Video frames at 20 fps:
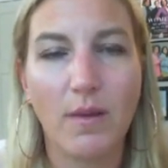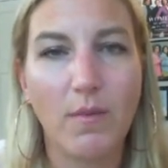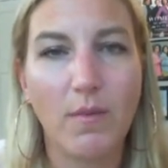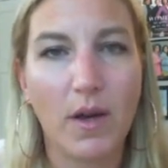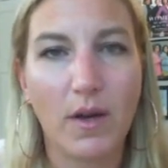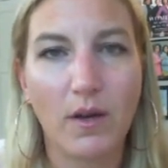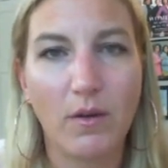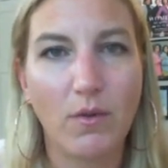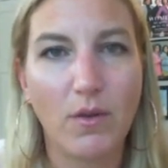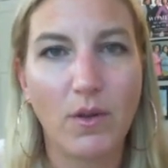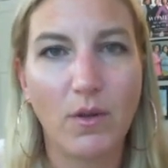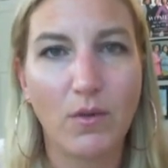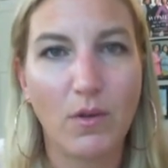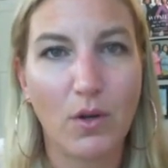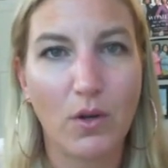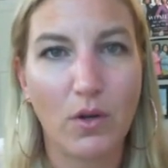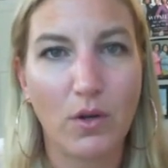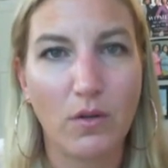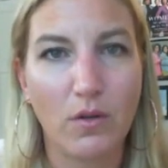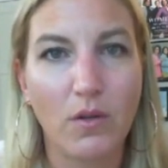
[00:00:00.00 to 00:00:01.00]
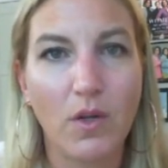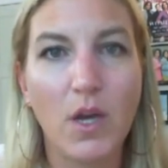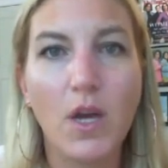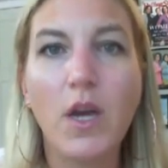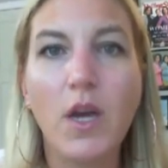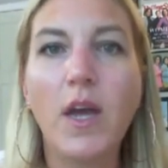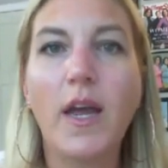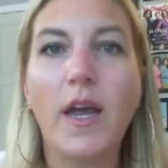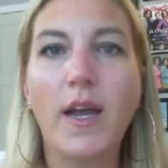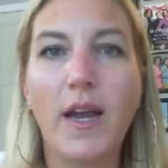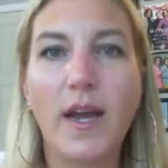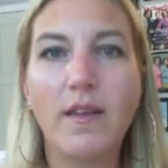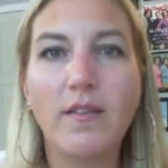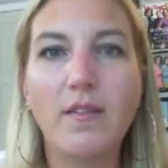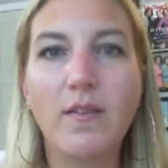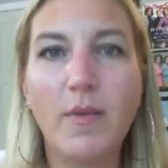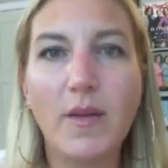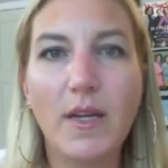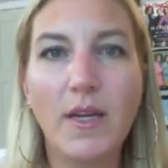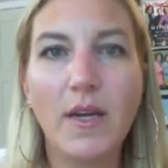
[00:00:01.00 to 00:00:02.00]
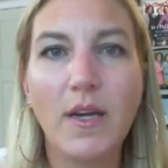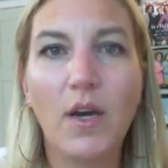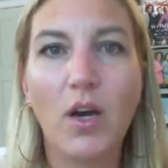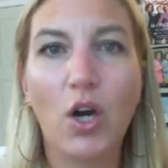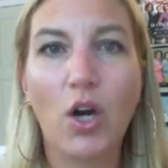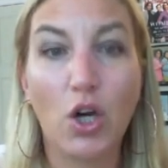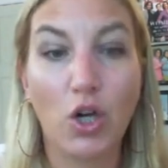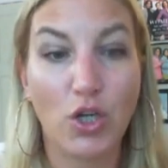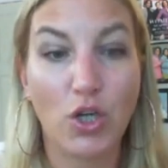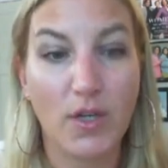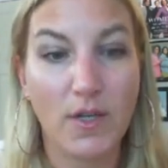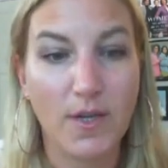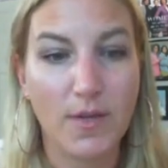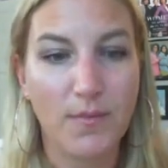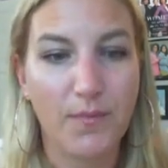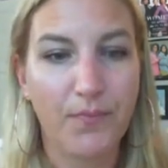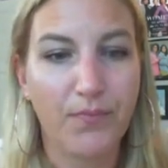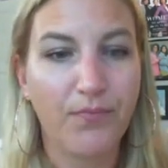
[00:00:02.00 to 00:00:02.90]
I'm not going to read those articles. It has to be urgent.